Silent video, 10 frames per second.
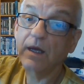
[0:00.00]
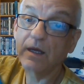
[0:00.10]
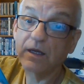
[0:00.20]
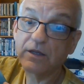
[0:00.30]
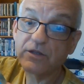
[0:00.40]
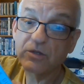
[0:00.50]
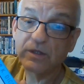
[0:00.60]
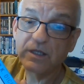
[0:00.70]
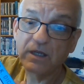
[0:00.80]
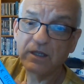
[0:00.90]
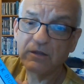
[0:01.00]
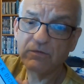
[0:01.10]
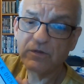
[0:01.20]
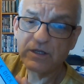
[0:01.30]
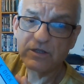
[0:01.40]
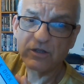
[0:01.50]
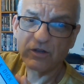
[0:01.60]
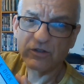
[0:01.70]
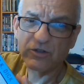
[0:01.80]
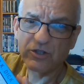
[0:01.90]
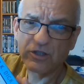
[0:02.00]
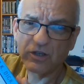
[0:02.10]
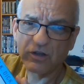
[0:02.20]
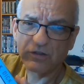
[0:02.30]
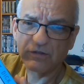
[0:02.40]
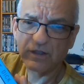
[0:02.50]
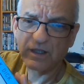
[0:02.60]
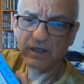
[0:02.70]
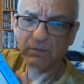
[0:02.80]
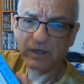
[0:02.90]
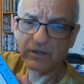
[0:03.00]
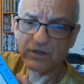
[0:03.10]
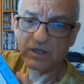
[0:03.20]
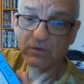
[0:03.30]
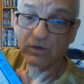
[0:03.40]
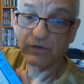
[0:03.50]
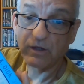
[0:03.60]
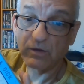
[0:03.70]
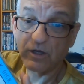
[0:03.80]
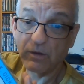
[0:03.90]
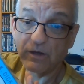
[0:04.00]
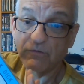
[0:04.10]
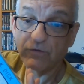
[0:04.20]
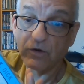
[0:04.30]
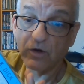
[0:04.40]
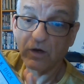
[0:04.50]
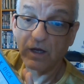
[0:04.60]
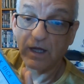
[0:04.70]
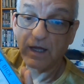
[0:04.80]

So I did a little research on eBay to see what they were going for,